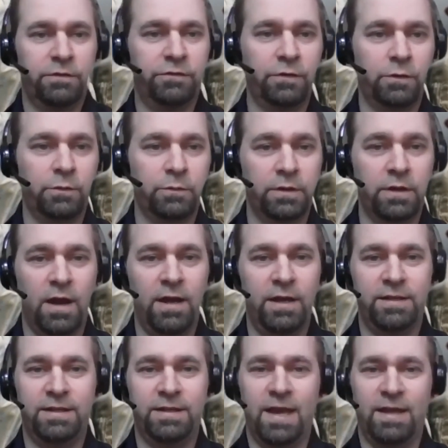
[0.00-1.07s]
So not
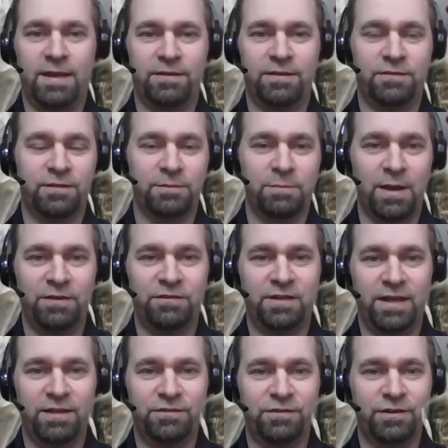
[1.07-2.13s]
yet is the best
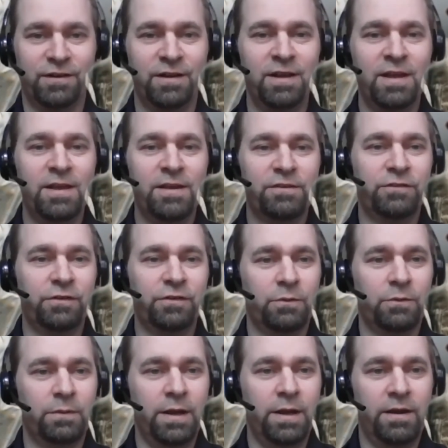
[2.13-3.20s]
answer.
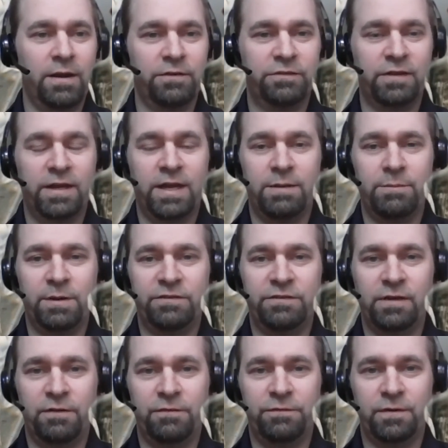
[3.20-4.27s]
So Aaron, Cyan, and
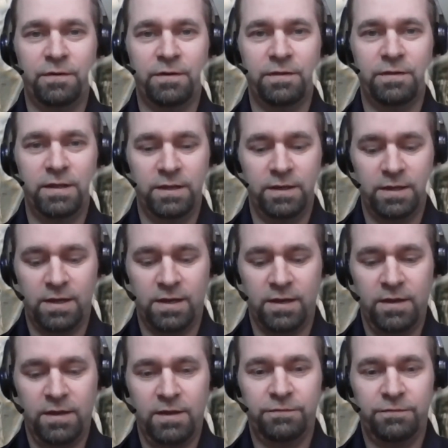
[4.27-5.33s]
myself are the
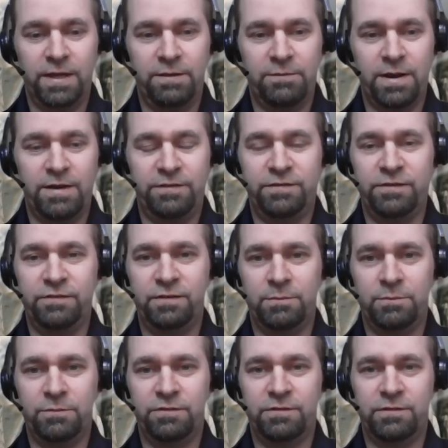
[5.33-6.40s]
Flight Ready
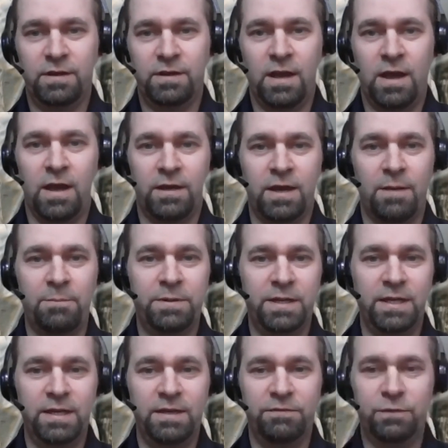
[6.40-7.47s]
Systems
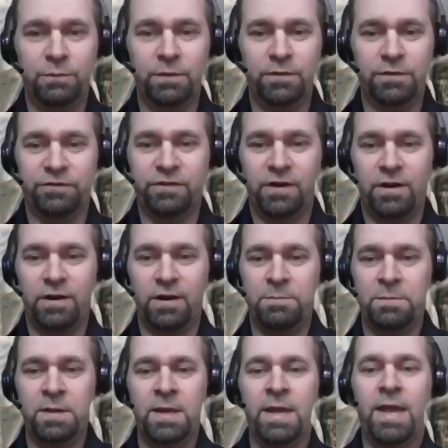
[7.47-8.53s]
company, if you will, the
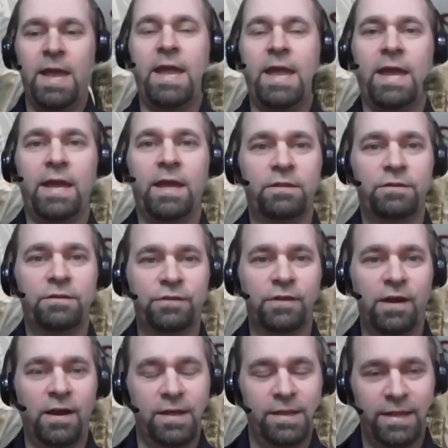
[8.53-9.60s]
startup. And
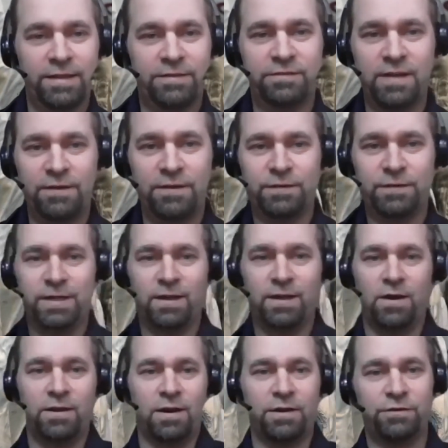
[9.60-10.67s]
that's definitely
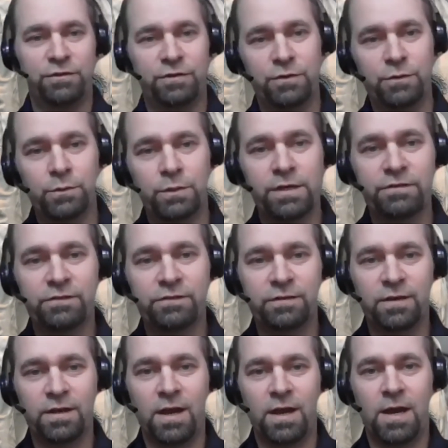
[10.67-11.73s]
on our to-do list.
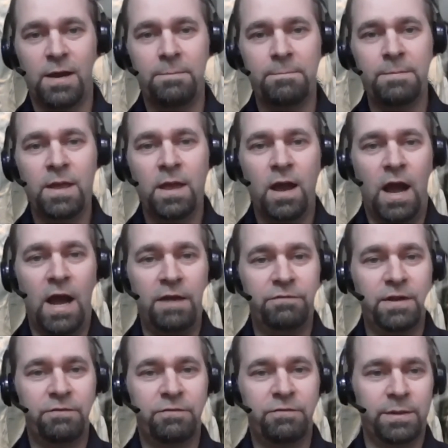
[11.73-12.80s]
I've
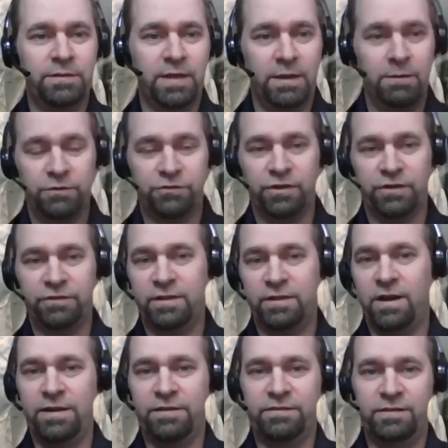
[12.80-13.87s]
never been, they were just at
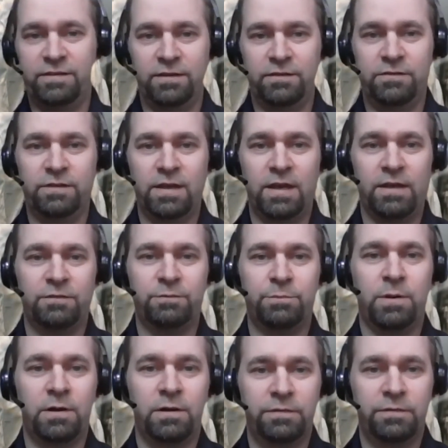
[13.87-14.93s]
High Seas as
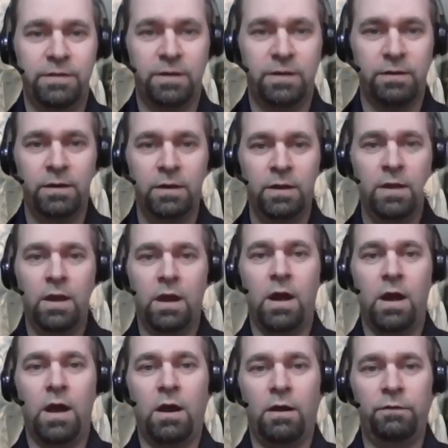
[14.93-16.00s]
part of their
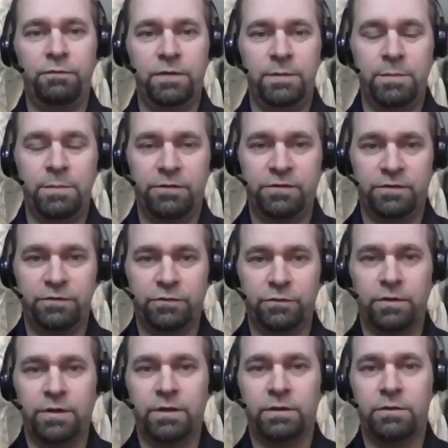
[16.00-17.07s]
all-female
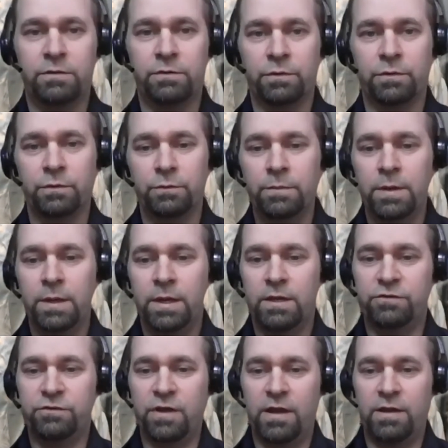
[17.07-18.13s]
Sensoria crew
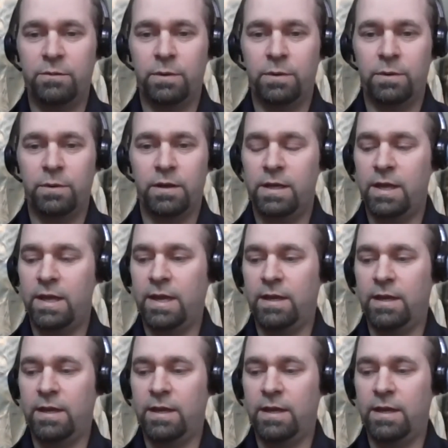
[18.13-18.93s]
in January.